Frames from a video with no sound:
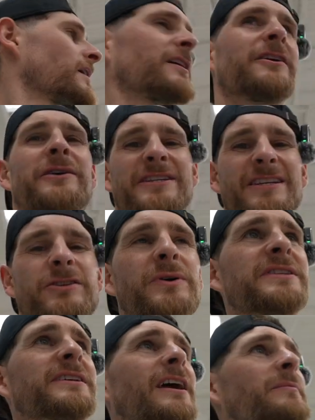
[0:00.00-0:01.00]
I know I said
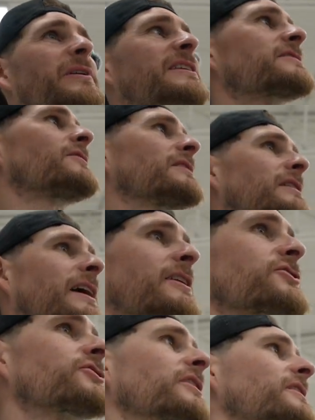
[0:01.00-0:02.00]
28, but let's go a little
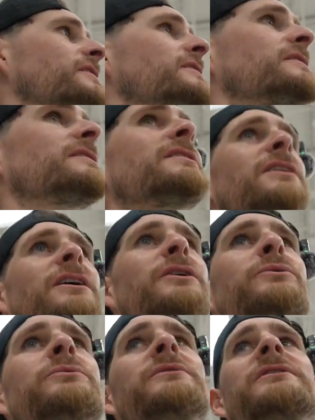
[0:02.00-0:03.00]
extra.
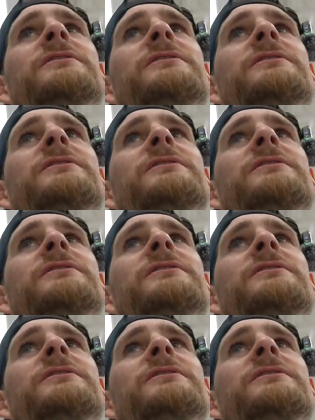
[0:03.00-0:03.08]
Oh,